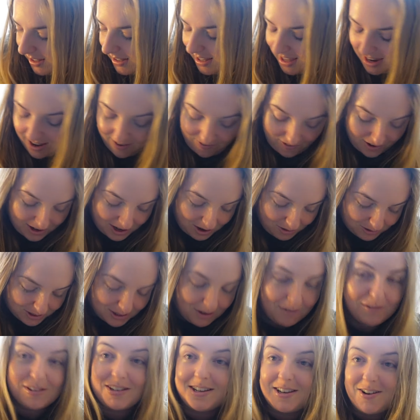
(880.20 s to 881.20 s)
then I found out I was
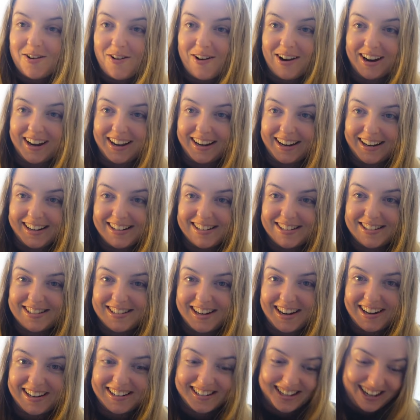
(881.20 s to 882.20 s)
going to New York and I just
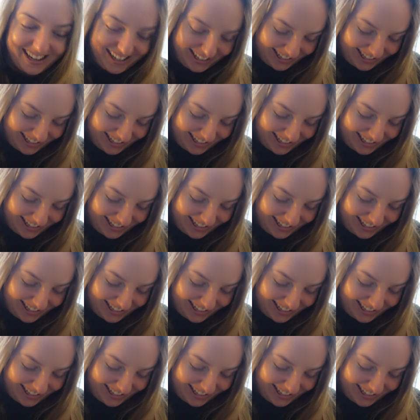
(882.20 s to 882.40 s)
started